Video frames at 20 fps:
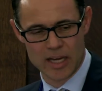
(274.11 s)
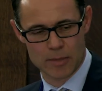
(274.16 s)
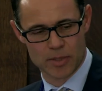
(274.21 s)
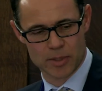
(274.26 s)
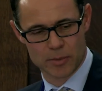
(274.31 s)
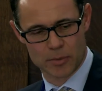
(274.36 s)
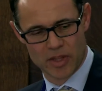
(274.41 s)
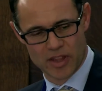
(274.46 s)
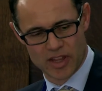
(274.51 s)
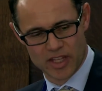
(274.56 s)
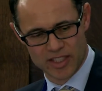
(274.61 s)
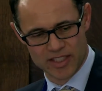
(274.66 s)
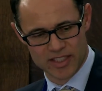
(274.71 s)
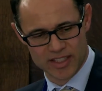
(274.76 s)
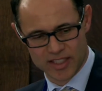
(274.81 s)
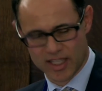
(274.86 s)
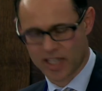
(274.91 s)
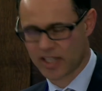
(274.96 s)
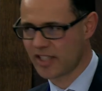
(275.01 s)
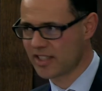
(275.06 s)
but with these
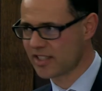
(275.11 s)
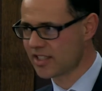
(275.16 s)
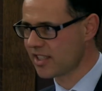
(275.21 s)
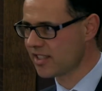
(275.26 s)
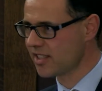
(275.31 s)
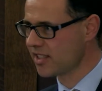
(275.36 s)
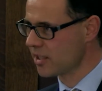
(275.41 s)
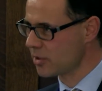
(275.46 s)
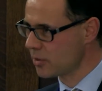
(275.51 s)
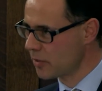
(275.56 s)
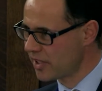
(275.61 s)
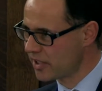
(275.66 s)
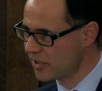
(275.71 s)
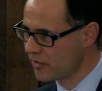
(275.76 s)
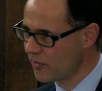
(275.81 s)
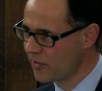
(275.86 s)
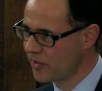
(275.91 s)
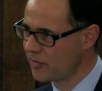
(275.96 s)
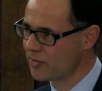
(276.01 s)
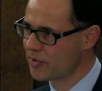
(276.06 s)
studies it's the
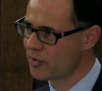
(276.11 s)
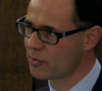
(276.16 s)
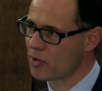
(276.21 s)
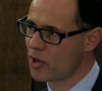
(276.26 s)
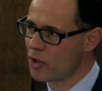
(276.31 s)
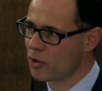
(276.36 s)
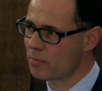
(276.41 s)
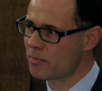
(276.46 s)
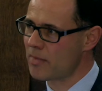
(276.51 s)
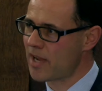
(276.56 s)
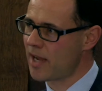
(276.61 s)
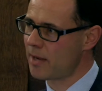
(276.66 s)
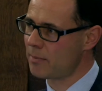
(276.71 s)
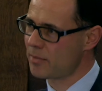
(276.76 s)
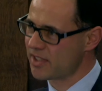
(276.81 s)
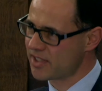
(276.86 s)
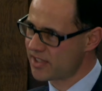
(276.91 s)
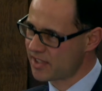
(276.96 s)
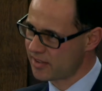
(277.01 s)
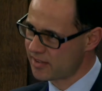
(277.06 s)
2050 roadmap,
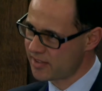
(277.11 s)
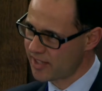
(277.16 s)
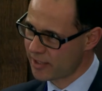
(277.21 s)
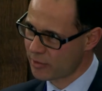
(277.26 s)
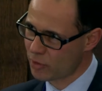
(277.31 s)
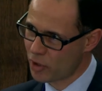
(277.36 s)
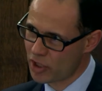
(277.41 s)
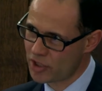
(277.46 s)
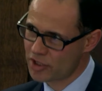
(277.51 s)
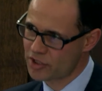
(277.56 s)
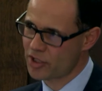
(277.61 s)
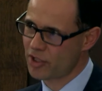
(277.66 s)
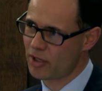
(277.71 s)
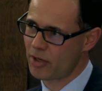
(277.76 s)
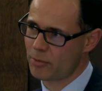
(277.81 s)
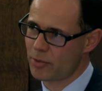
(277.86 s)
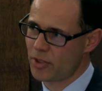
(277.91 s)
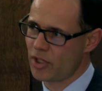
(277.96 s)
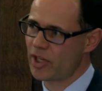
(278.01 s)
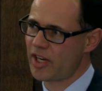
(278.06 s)
it's the technology
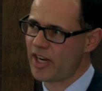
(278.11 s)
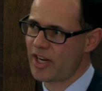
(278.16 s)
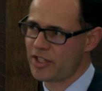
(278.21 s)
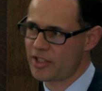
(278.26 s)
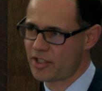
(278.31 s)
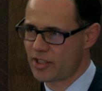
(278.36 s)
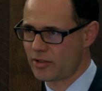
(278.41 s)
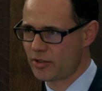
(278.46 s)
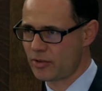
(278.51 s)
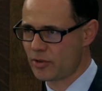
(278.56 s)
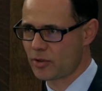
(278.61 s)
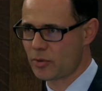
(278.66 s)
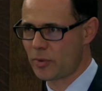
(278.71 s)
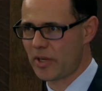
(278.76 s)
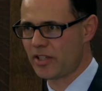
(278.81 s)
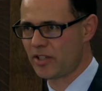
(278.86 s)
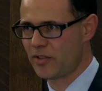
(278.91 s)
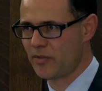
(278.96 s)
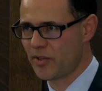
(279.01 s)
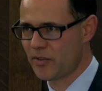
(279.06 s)
communication to
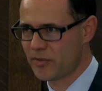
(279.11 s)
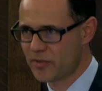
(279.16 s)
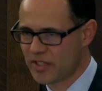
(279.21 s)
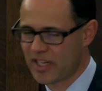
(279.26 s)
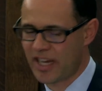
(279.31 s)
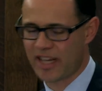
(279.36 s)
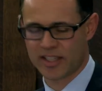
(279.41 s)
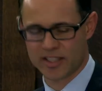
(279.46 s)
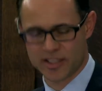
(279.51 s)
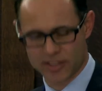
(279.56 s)
2050, and